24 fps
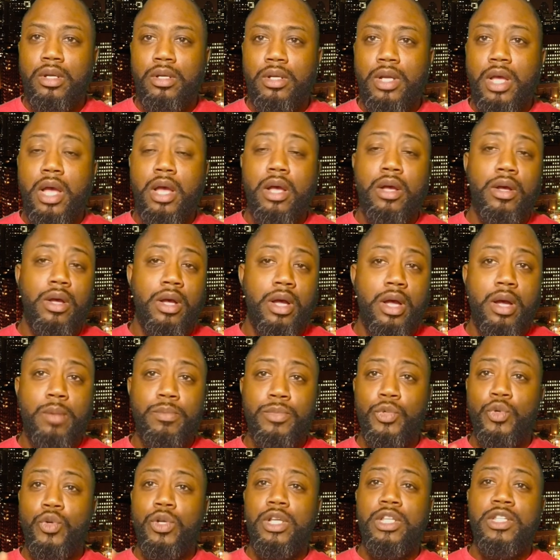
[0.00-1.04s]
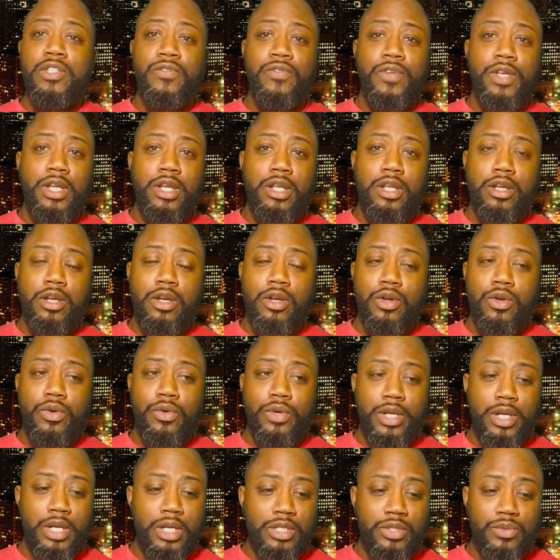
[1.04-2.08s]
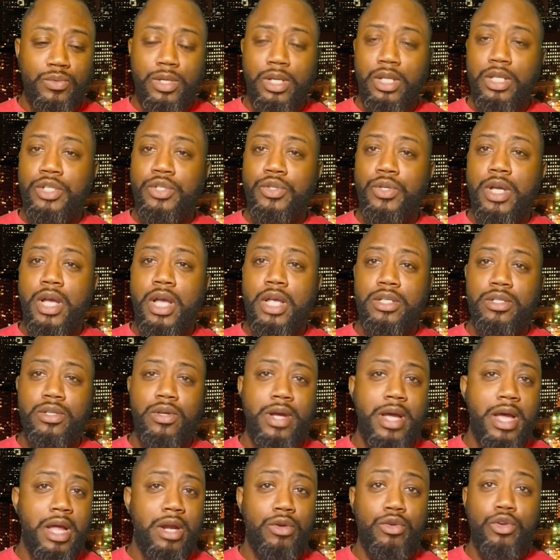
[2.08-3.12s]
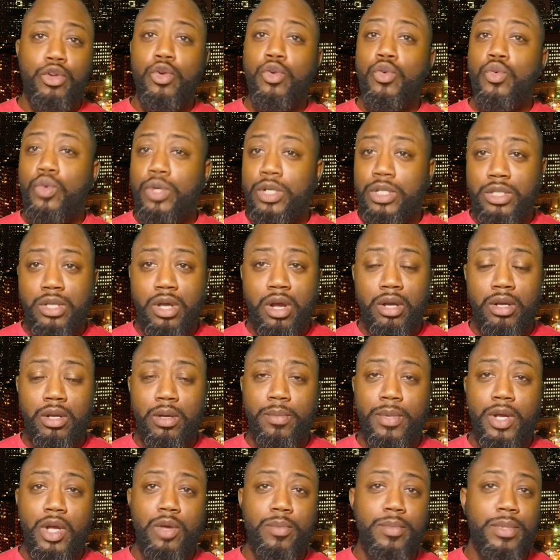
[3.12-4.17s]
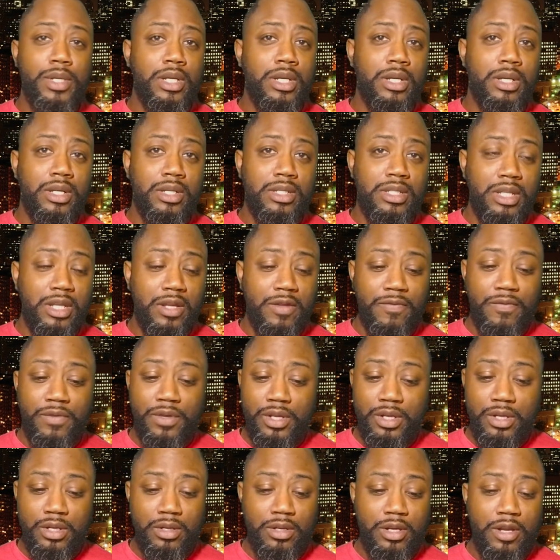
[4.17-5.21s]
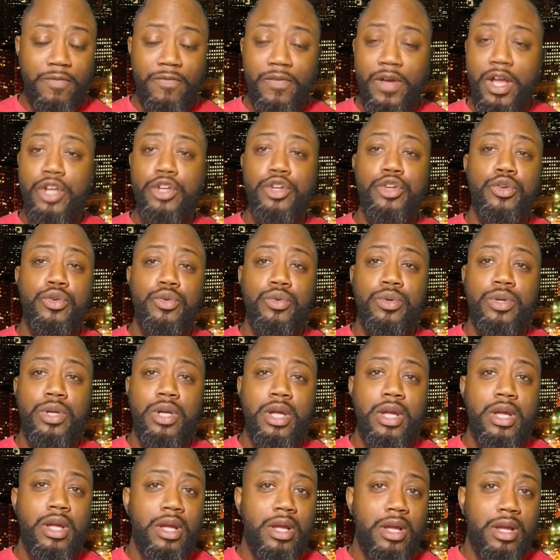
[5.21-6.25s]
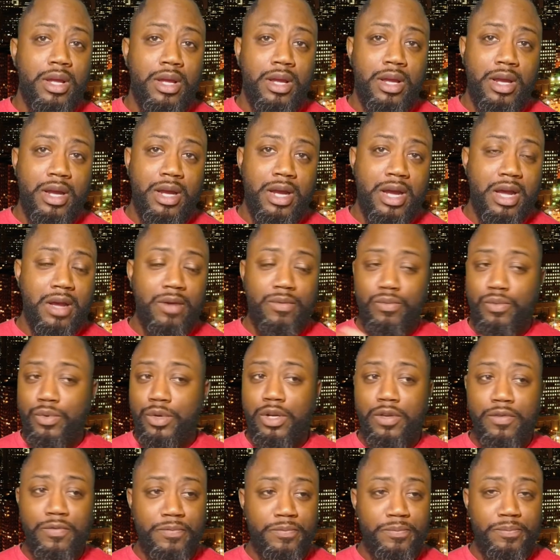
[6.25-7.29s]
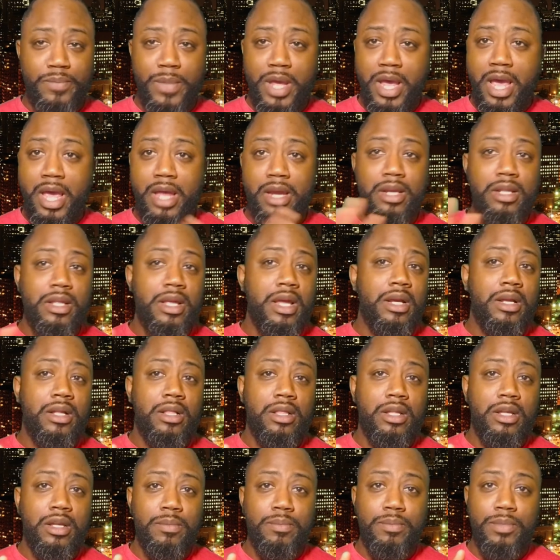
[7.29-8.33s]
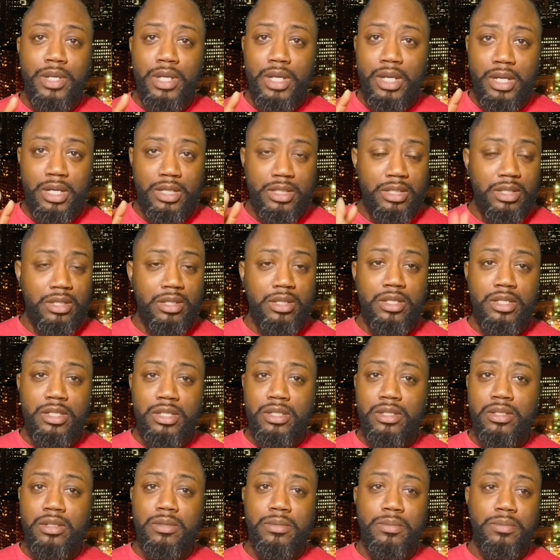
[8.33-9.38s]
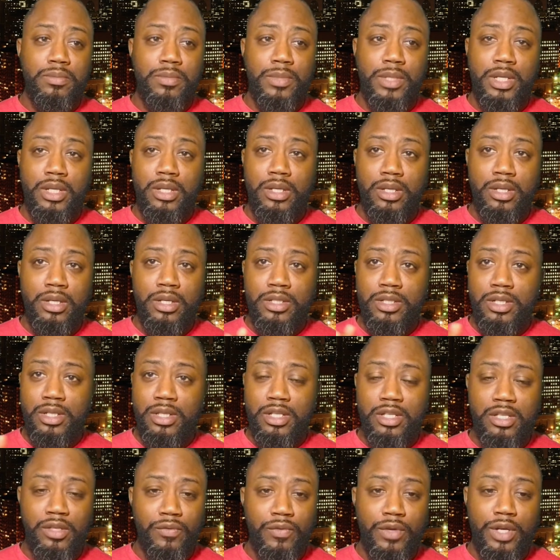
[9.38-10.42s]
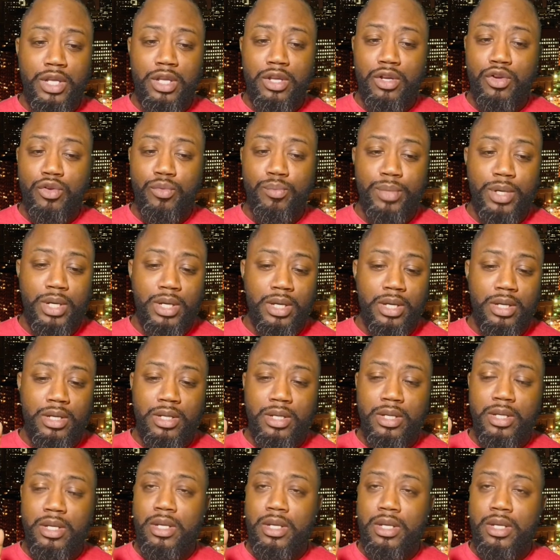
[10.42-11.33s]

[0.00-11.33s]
Now, I'm doing this video, and I just want to let you guys know I don't know who he's talking about because if it if I knew, I would have added that clip into this into this video, but